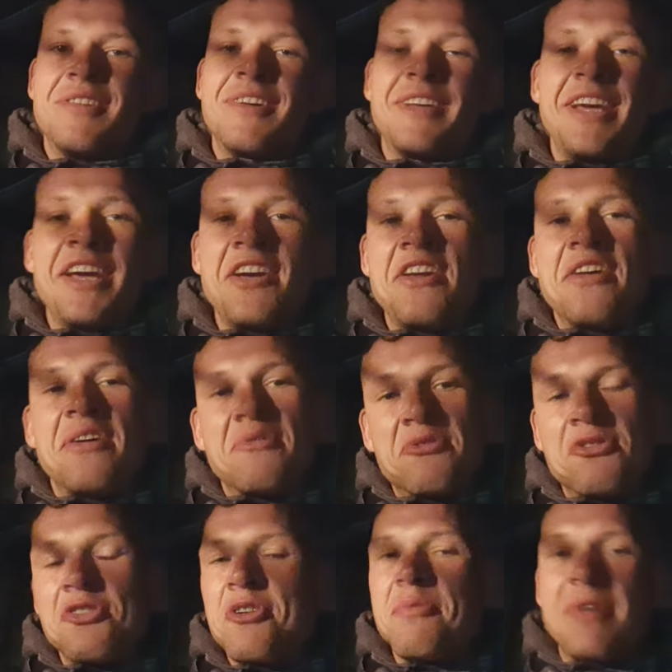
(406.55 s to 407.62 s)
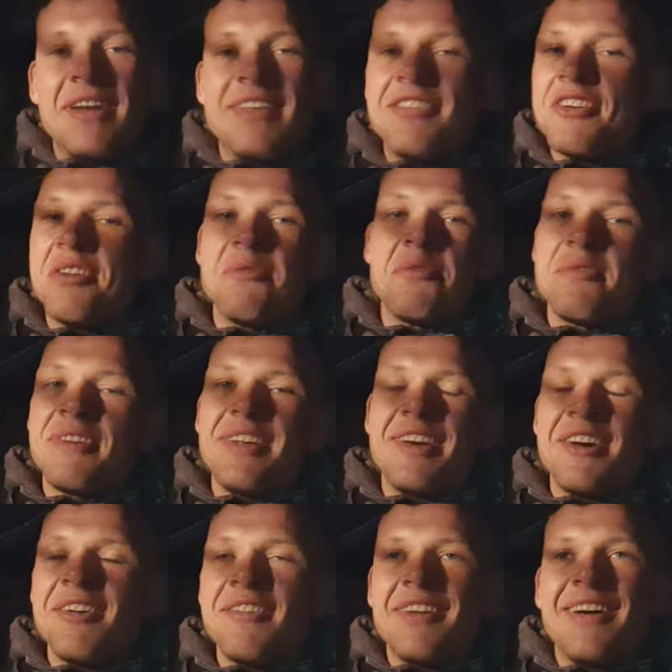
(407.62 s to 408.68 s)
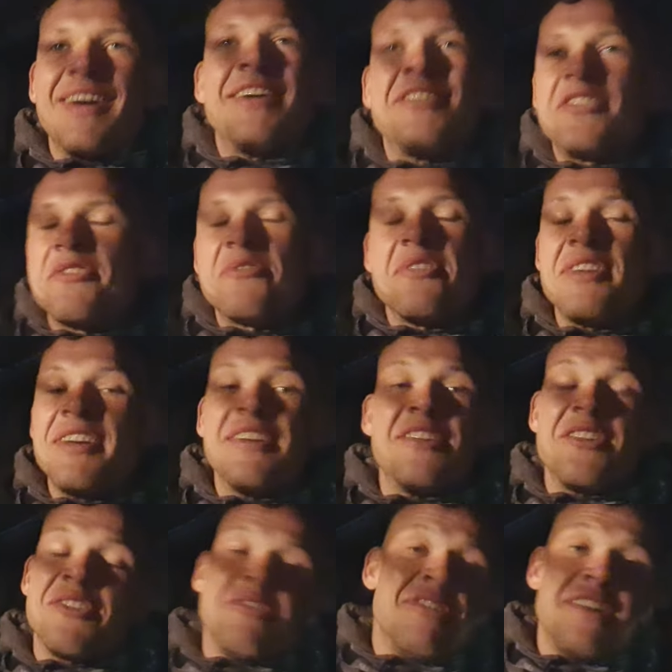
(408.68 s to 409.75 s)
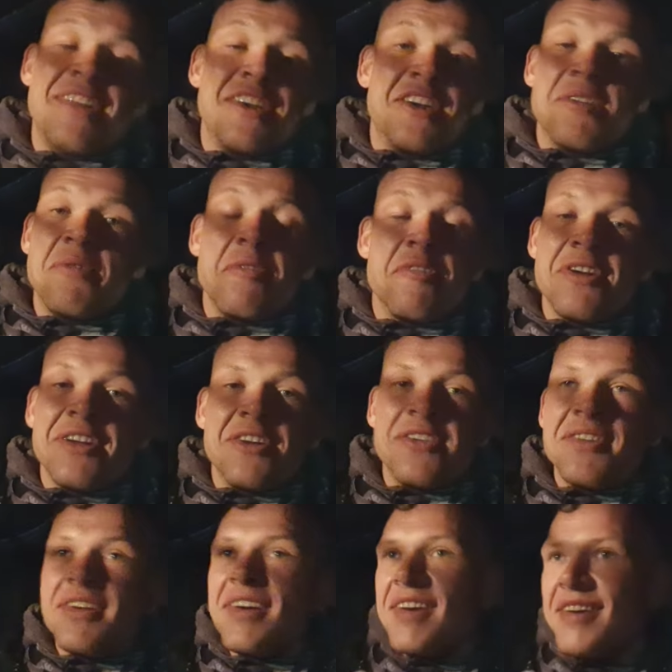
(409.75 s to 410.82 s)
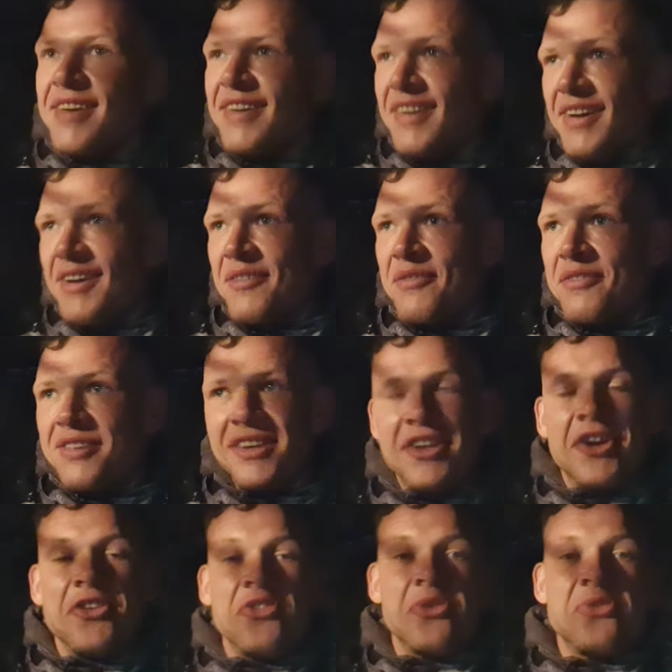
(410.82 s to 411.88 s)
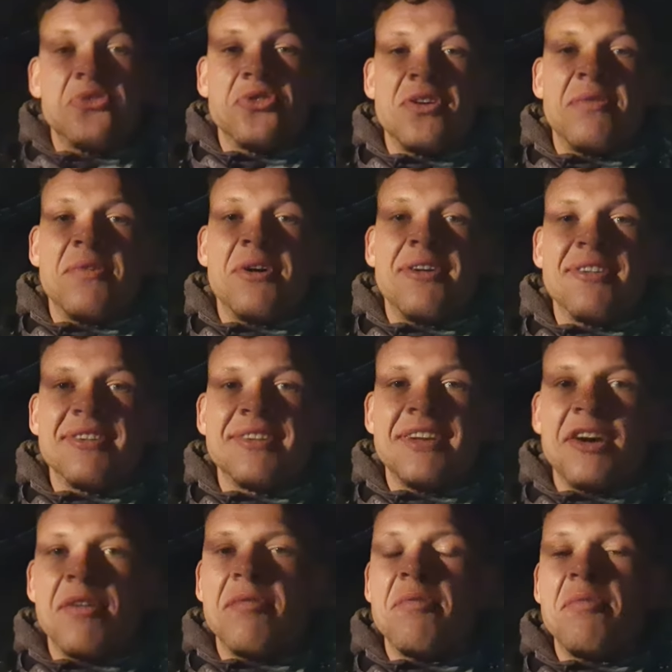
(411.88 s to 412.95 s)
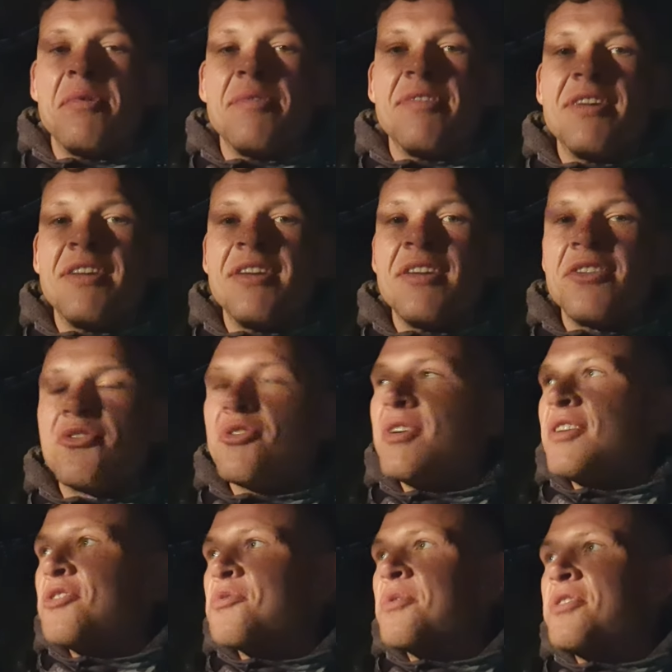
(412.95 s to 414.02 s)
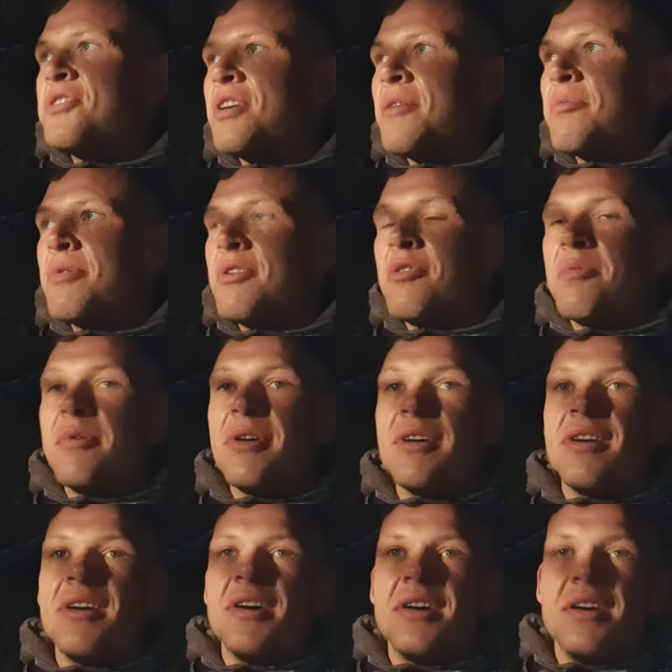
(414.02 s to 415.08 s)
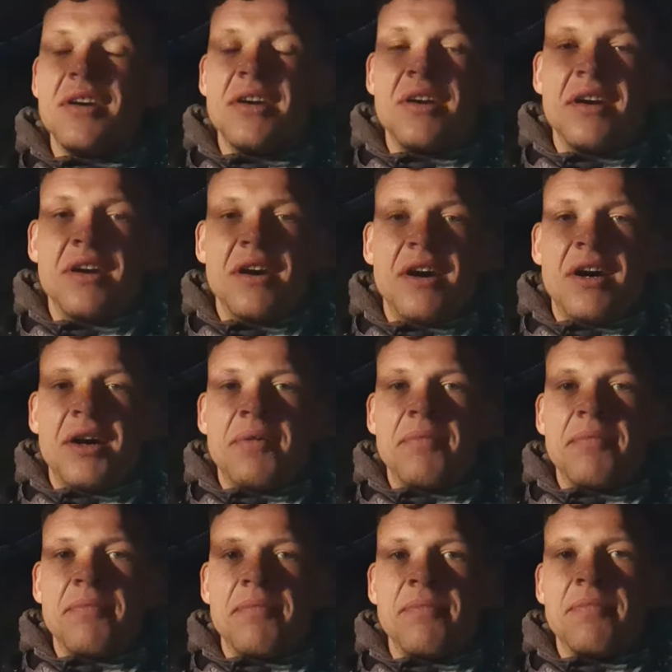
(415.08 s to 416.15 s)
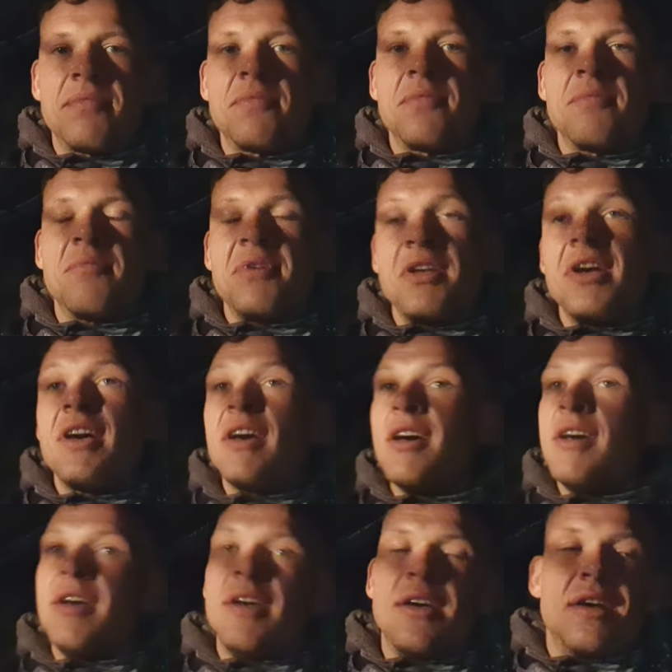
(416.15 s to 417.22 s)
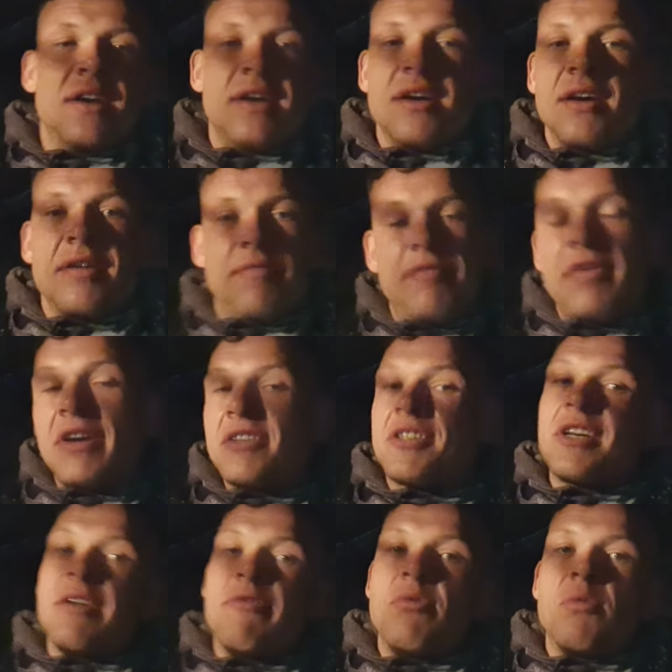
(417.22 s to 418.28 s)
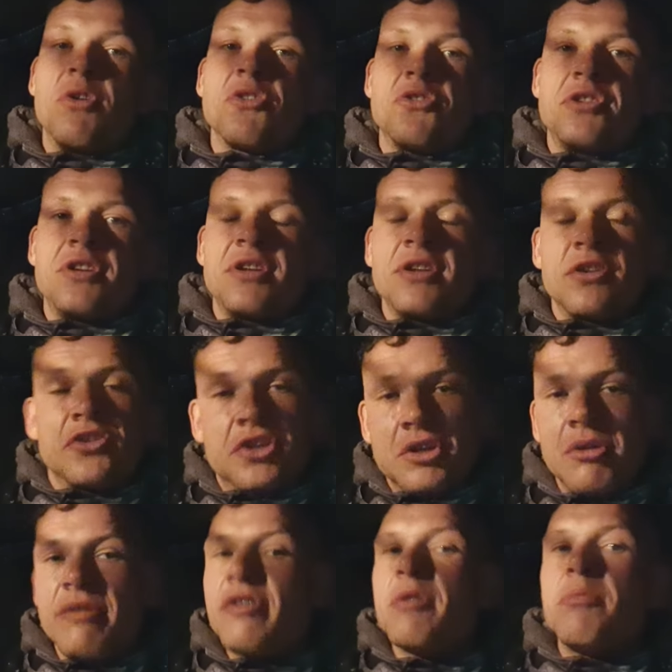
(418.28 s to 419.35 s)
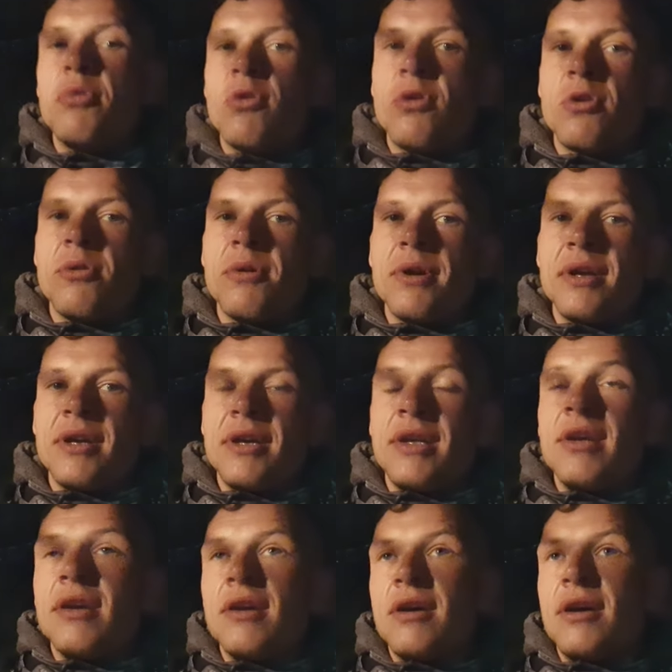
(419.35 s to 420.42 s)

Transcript: Again, I'm sorry about the terrible video. Like, it's really not really going to be very good. Um, you know, I do try my hardest now with a bit of editing. I try and switch it up a little bit. Um, but yeah, thanks again for watching. Sorry for the poor quality.